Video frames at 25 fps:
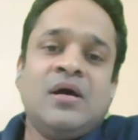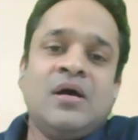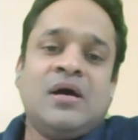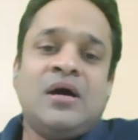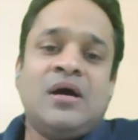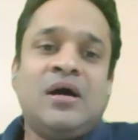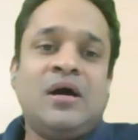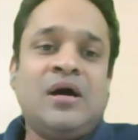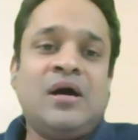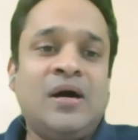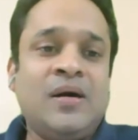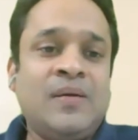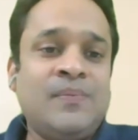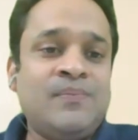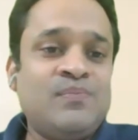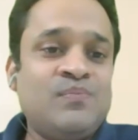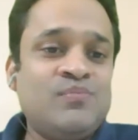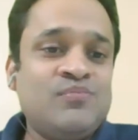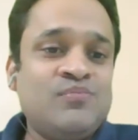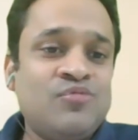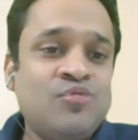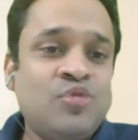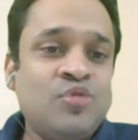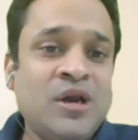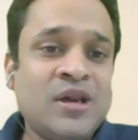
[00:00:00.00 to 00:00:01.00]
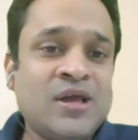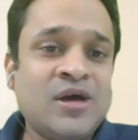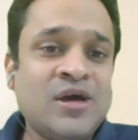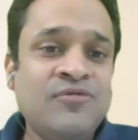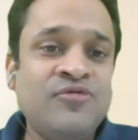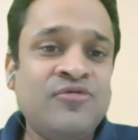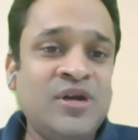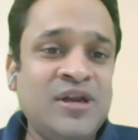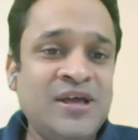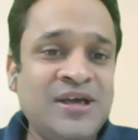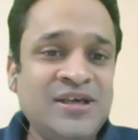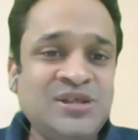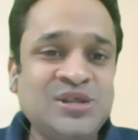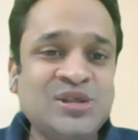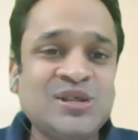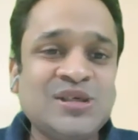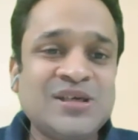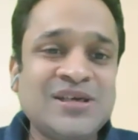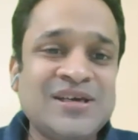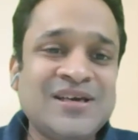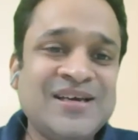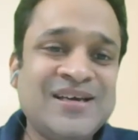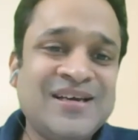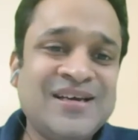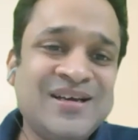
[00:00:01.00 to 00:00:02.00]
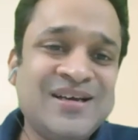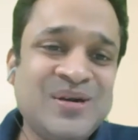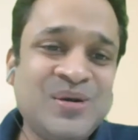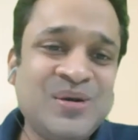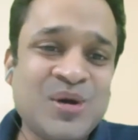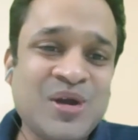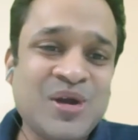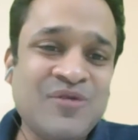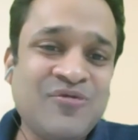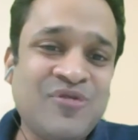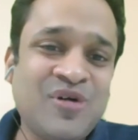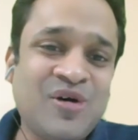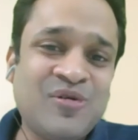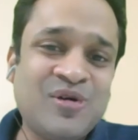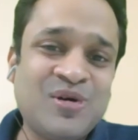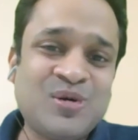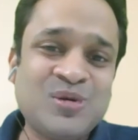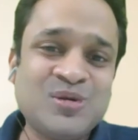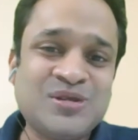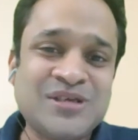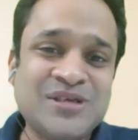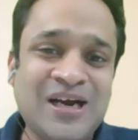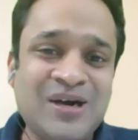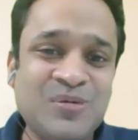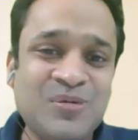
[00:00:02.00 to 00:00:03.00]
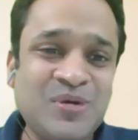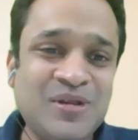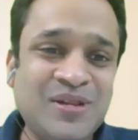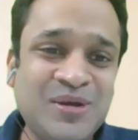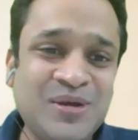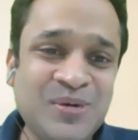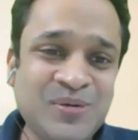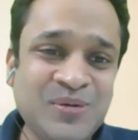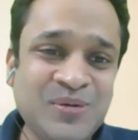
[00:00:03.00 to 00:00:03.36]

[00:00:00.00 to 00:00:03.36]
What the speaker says: Welcome, Vinesh. Looking forward to chat with you.